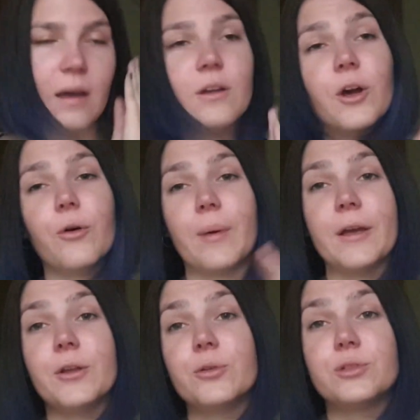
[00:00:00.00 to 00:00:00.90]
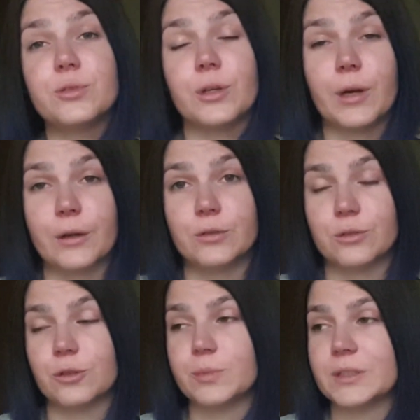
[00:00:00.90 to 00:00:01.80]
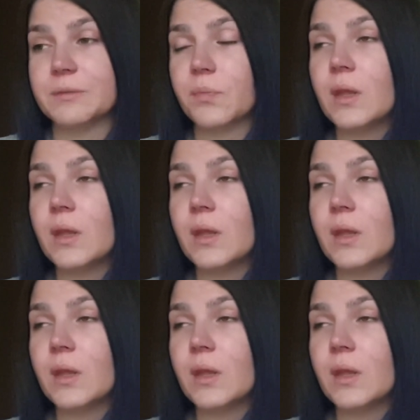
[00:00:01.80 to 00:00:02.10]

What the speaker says: No, I do know how to interpret it.